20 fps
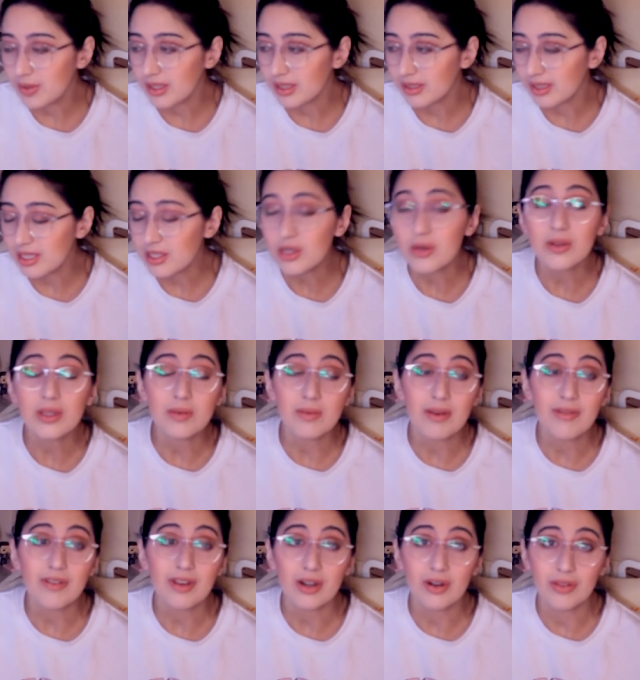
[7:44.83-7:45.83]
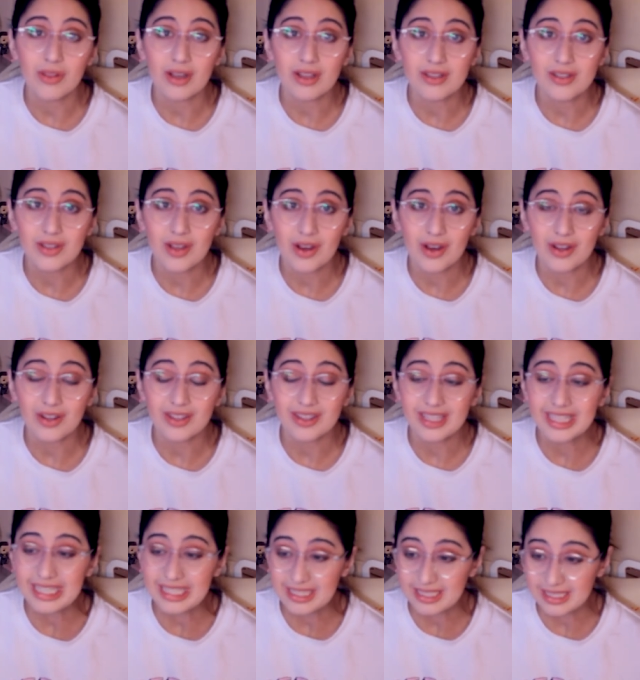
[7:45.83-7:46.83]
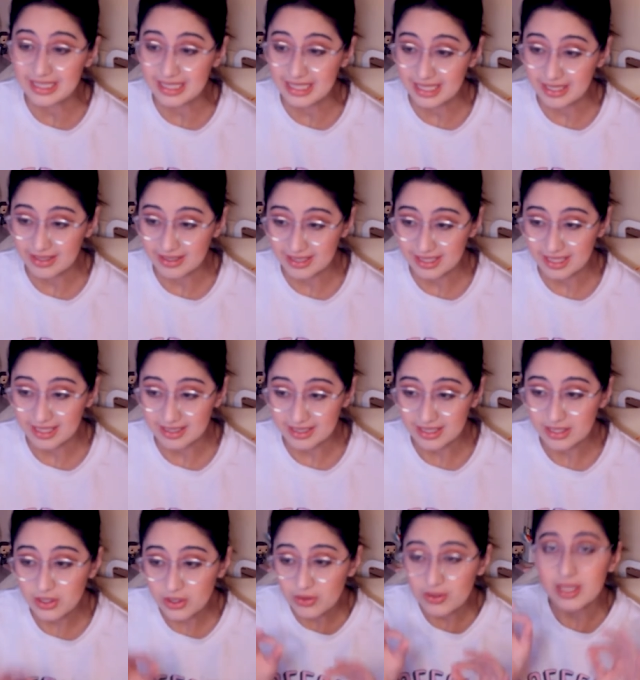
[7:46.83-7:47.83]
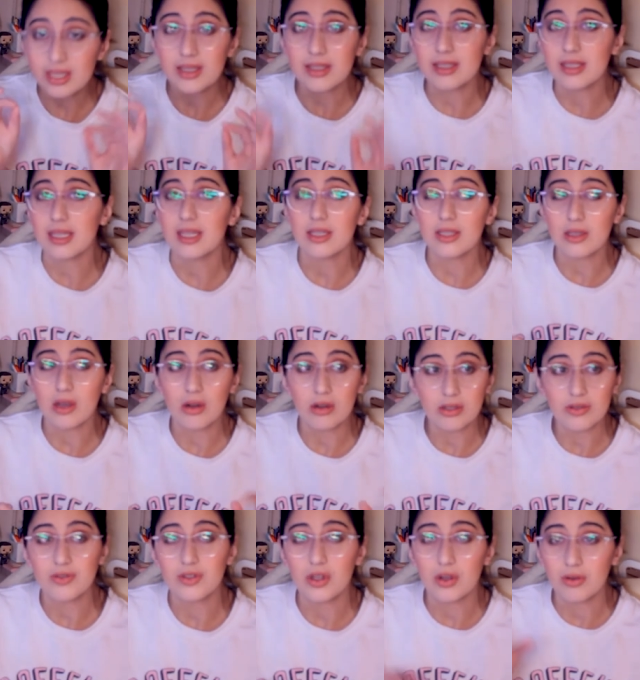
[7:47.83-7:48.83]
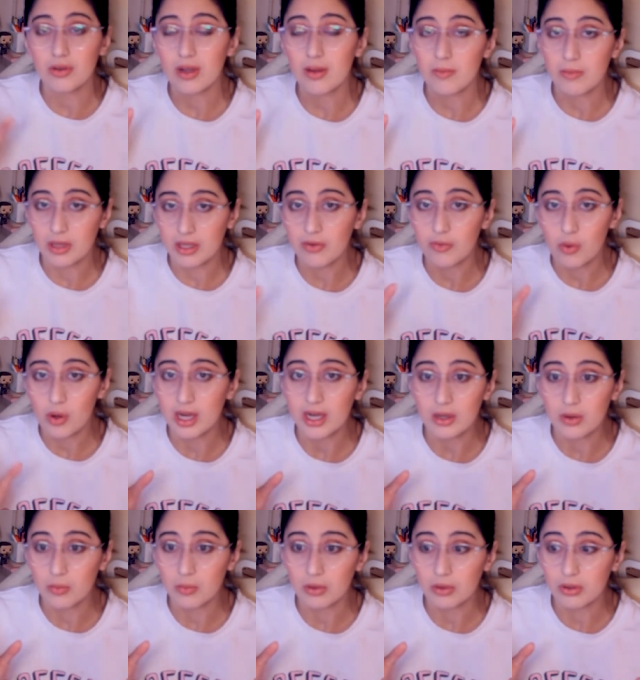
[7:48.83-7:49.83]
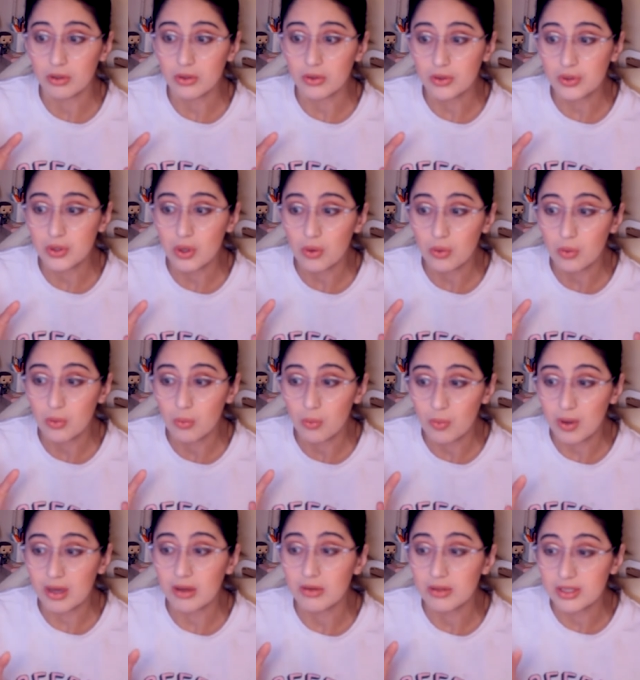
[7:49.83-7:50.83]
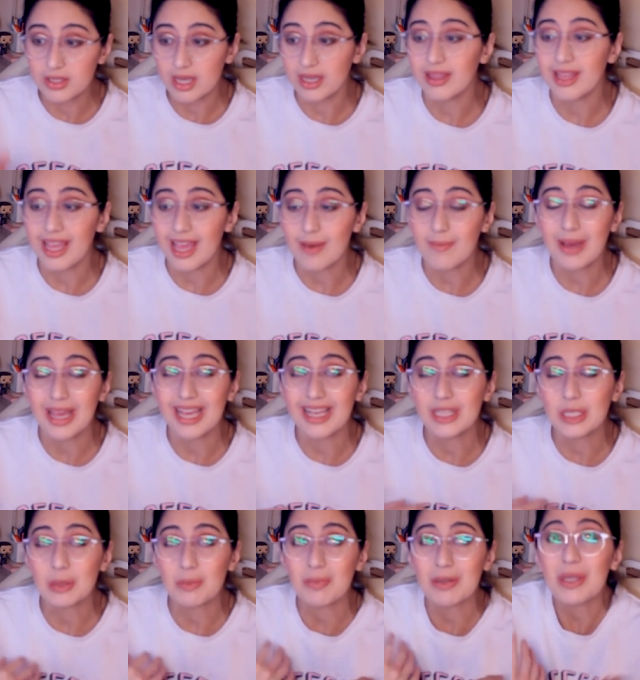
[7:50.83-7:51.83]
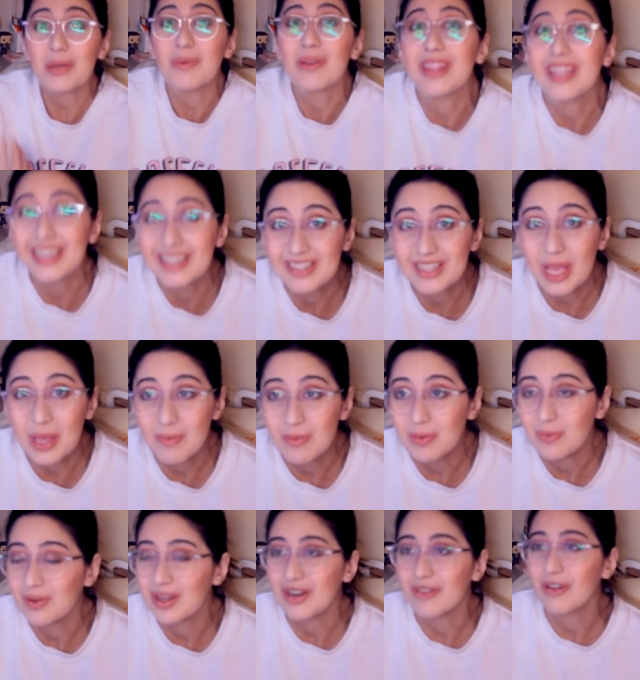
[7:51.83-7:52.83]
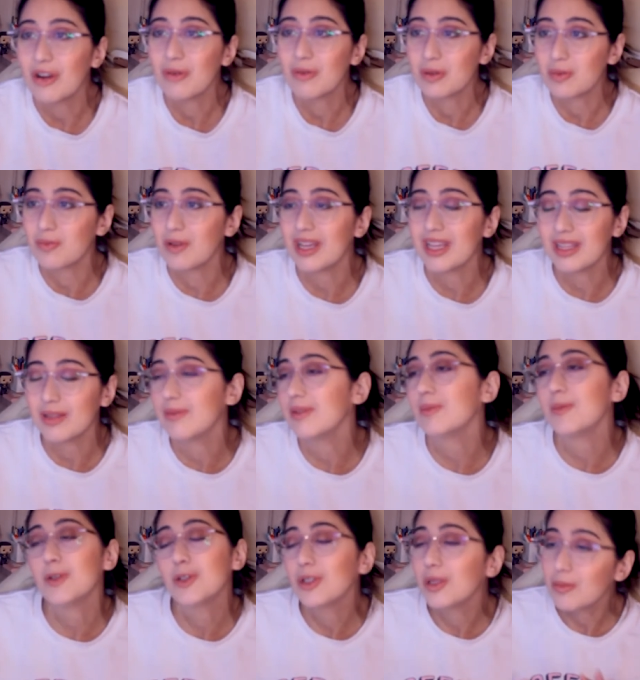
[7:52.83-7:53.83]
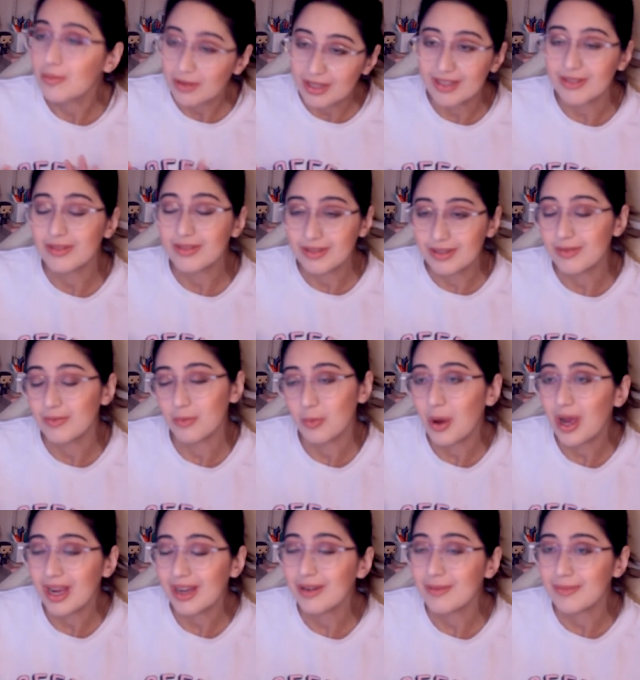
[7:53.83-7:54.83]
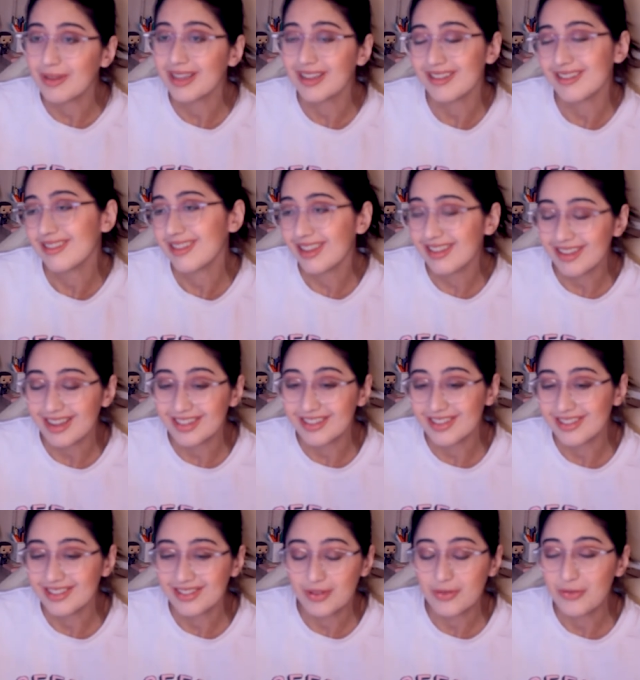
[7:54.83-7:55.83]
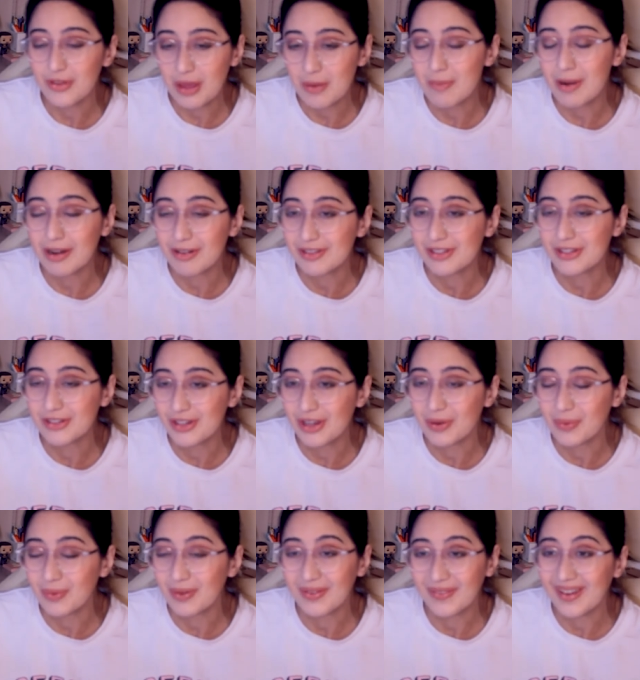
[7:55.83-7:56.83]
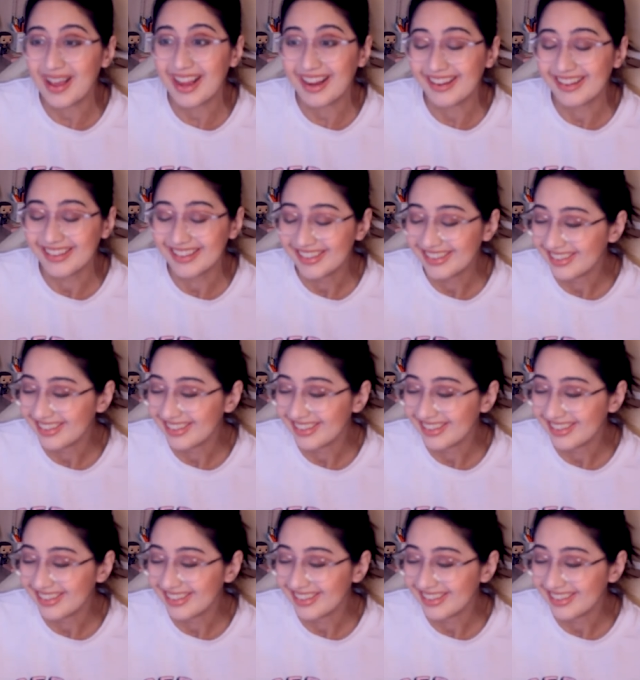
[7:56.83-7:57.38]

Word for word: So let's go into my final thoughts on these D L Cs. These two D L Cs, Hearts of Stone and Blood and Wine, were so well done. They had my head spinning with excitement whenever I was playing them, especially Blood and Wine, because I just love vampires in general, okay?